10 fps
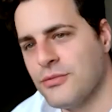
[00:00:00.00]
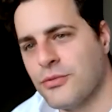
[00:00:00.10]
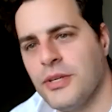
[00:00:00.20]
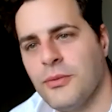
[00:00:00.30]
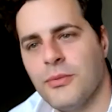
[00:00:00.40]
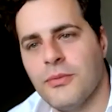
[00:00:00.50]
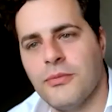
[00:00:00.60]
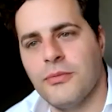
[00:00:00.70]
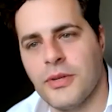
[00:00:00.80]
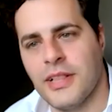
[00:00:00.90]
three
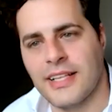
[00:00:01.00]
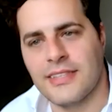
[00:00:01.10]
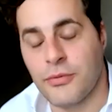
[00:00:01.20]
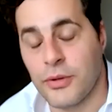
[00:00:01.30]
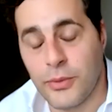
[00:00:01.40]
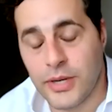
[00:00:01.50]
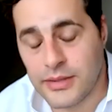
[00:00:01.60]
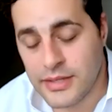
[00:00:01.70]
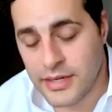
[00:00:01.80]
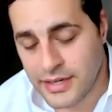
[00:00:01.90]
three three
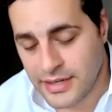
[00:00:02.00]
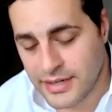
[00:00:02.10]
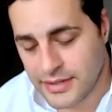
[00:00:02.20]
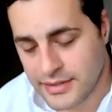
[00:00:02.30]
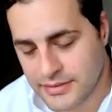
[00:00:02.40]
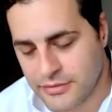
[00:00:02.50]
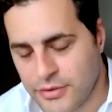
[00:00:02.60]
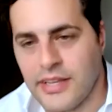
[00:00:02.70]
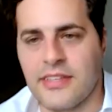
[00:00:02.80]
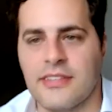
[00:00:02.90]
word uh,
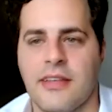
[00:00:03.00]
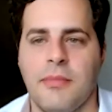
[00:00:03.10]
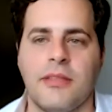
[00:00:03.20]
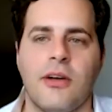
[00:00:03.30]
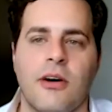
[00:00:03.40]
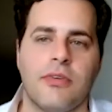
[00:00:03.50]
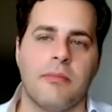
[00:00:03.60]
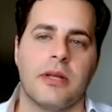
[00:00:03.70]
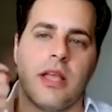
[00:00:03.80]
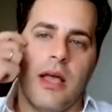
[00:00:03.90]
phrases that mean nothing.
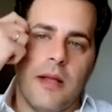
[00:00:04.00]
But